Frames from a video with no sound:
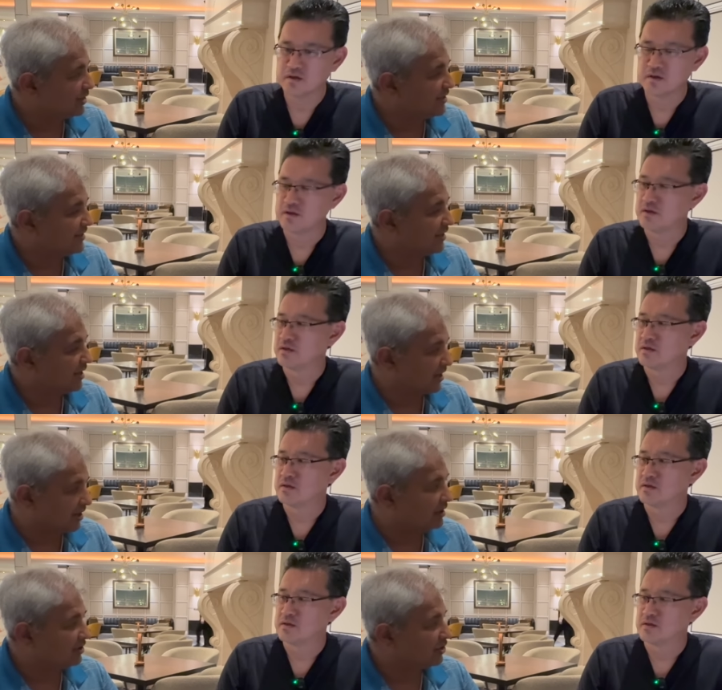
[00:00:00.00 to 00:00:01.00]
Speaker 1: Intel
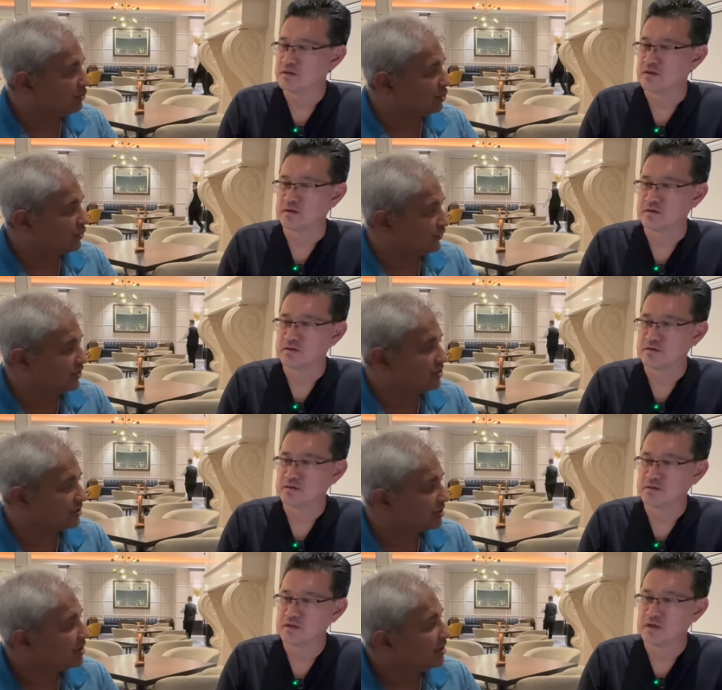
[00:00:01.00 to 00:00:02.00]
and Lenovo
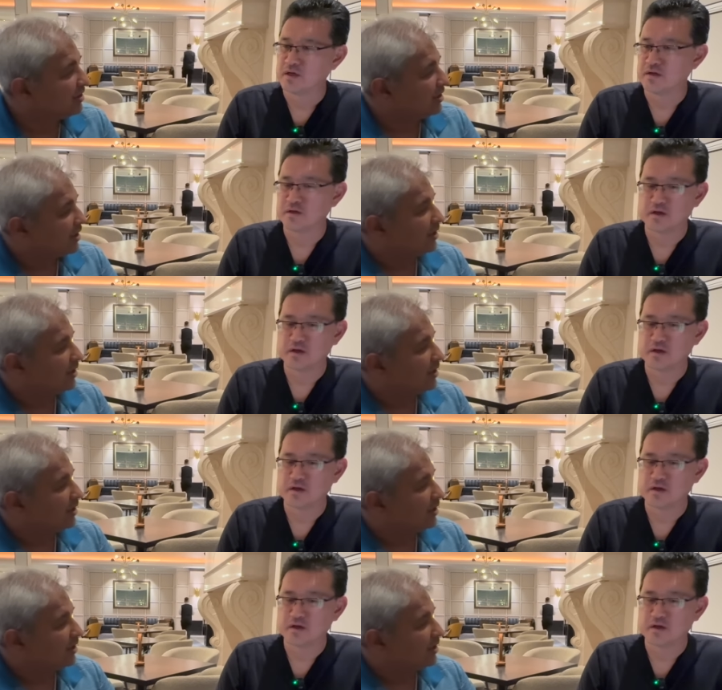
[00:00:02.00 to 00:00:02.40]
feature. And